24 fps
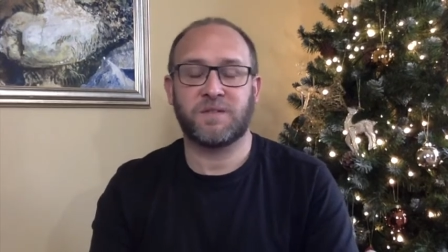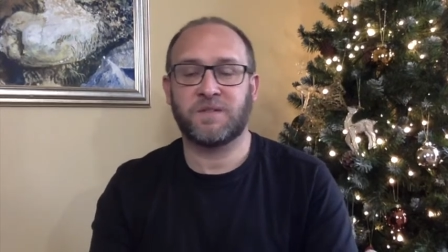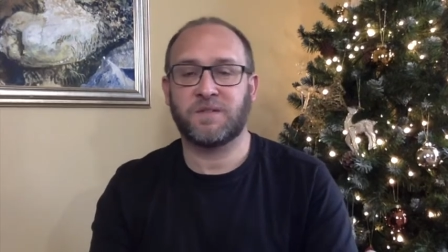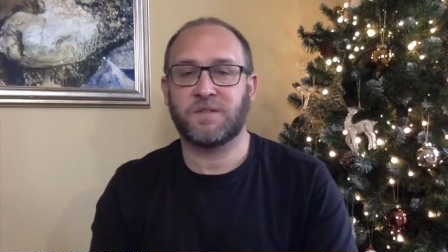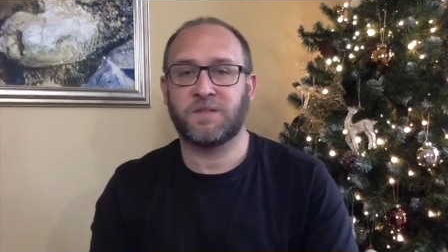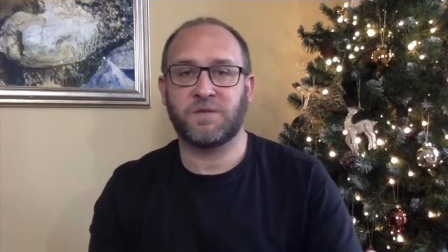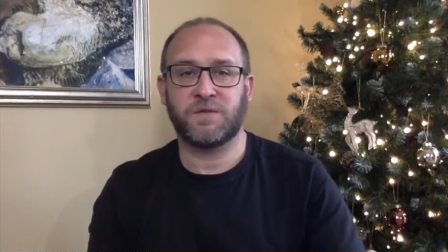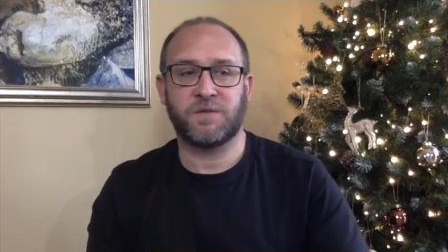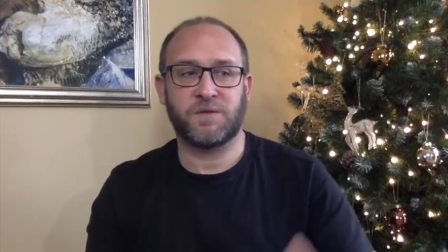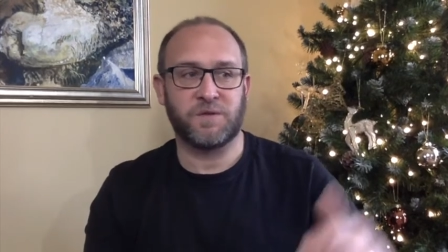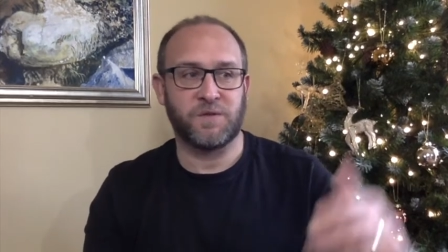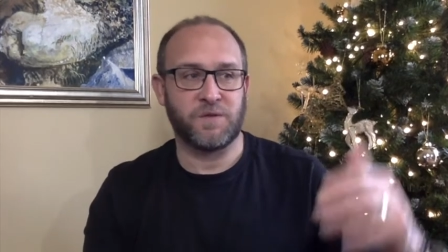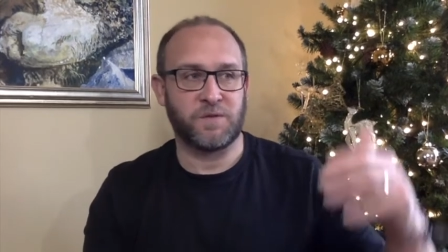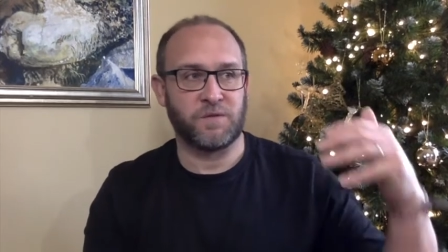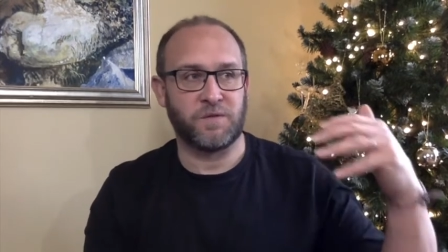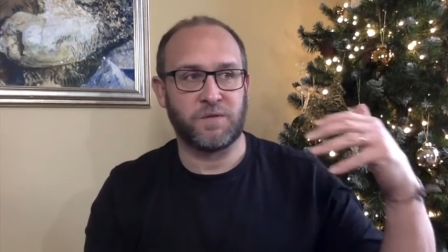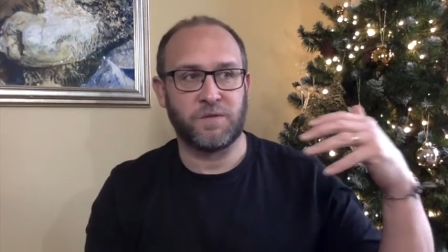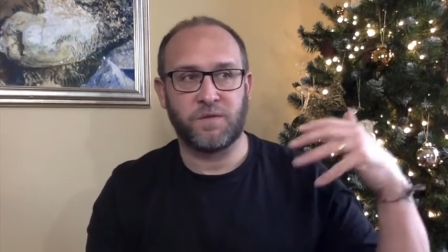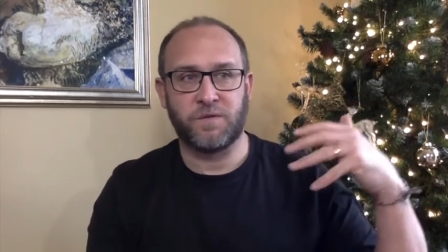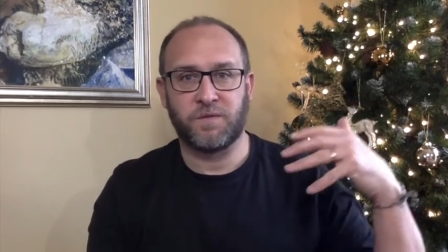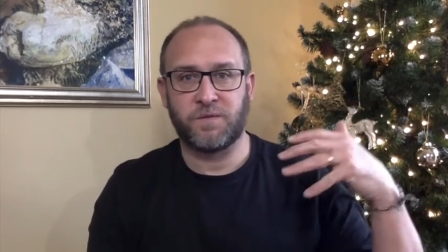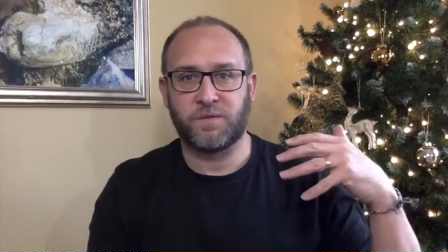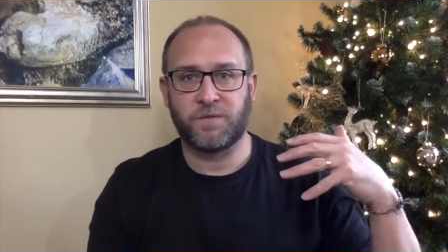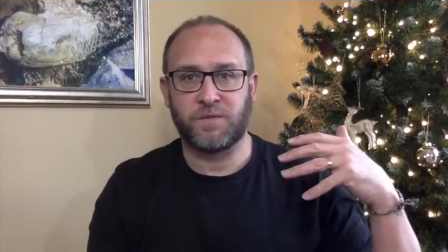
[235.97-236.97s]
You, you,
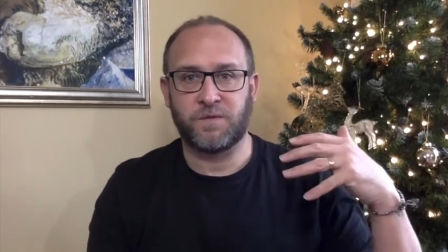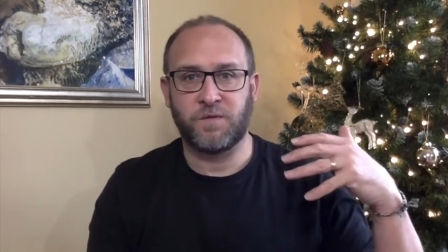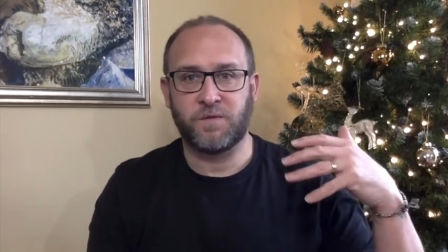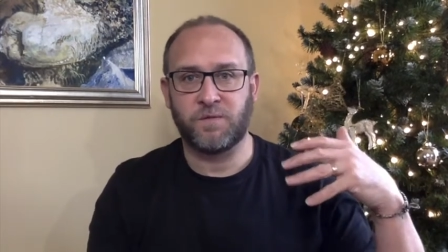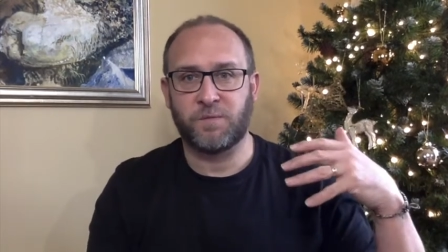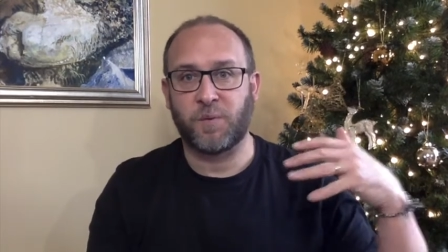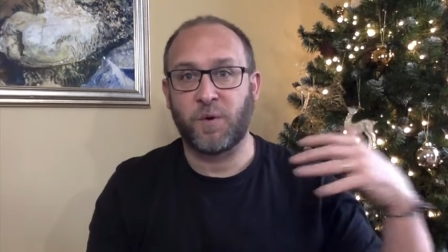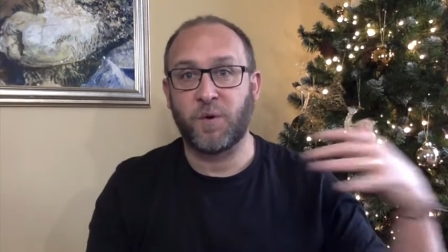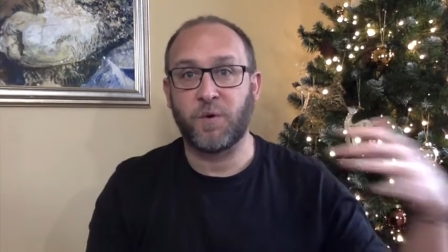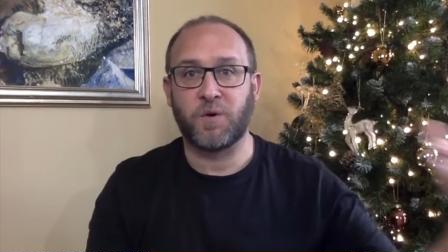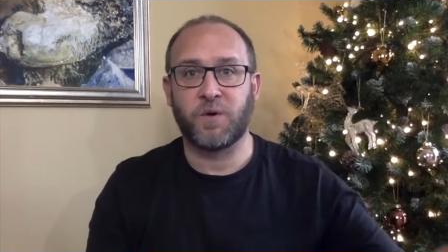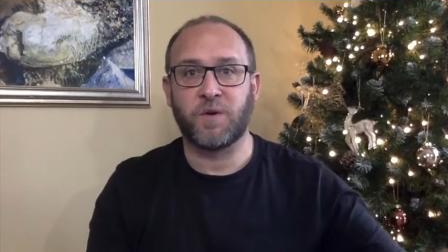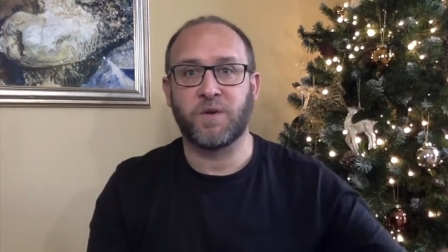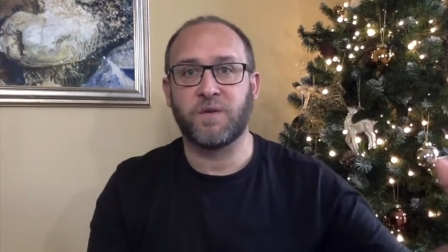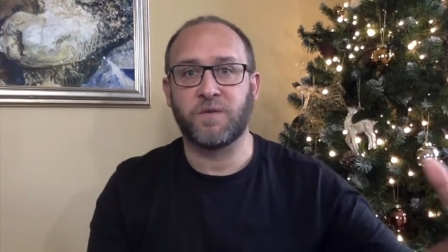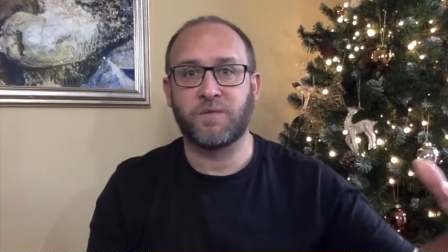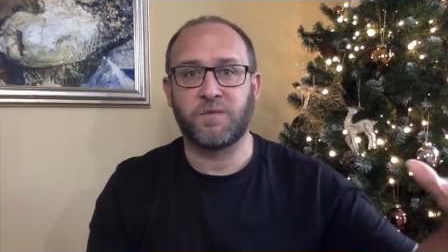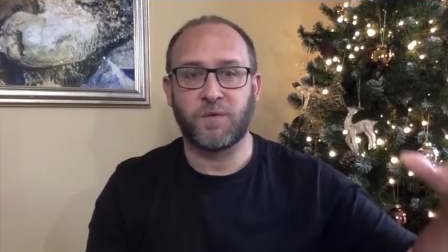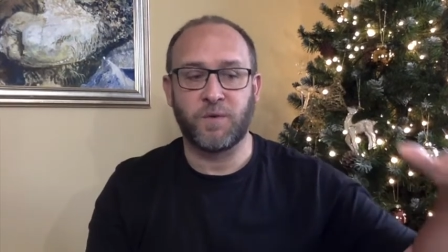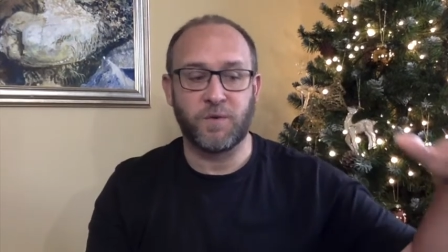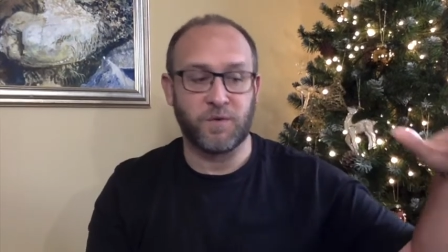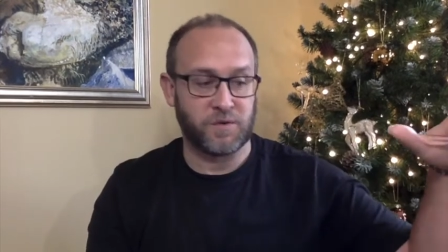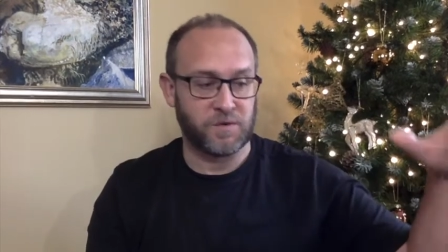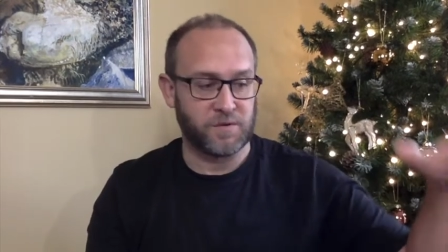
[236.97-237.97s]
you've, you've broken
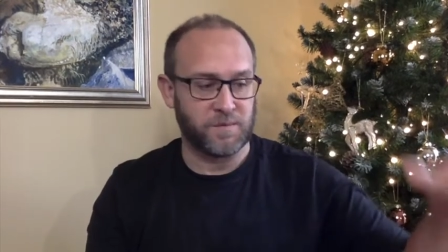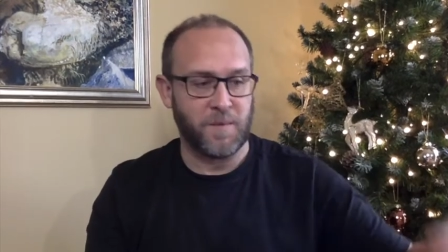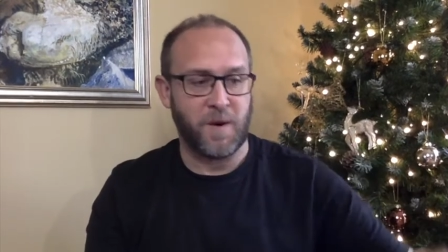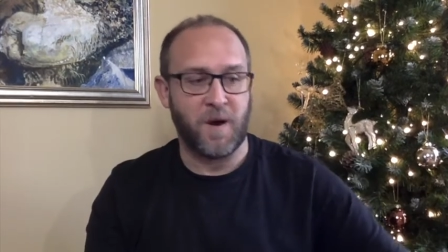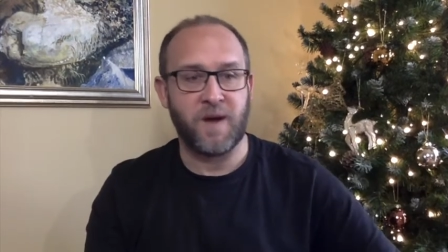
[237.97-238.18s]
through some